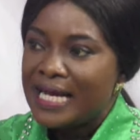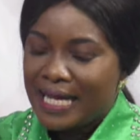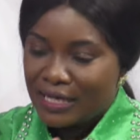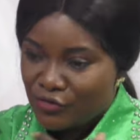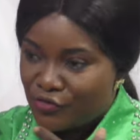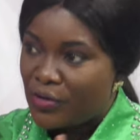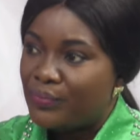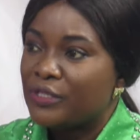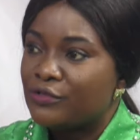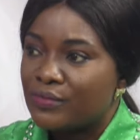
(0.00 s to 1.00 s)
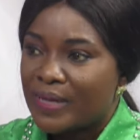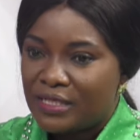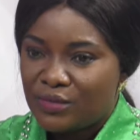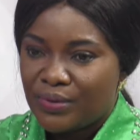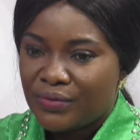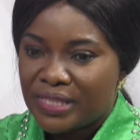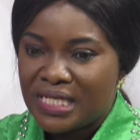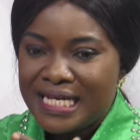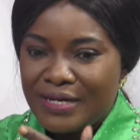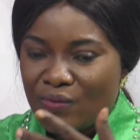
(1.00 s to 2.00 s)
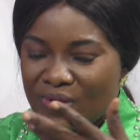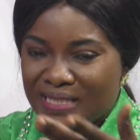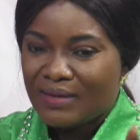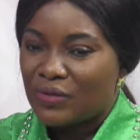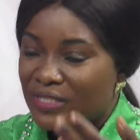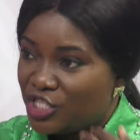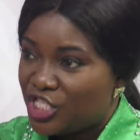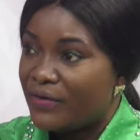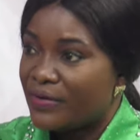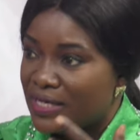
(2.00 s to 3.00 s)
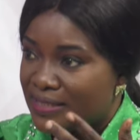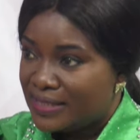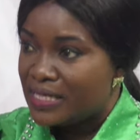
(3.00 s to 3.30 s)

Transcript: can drop into my spirit. When somebody's sharing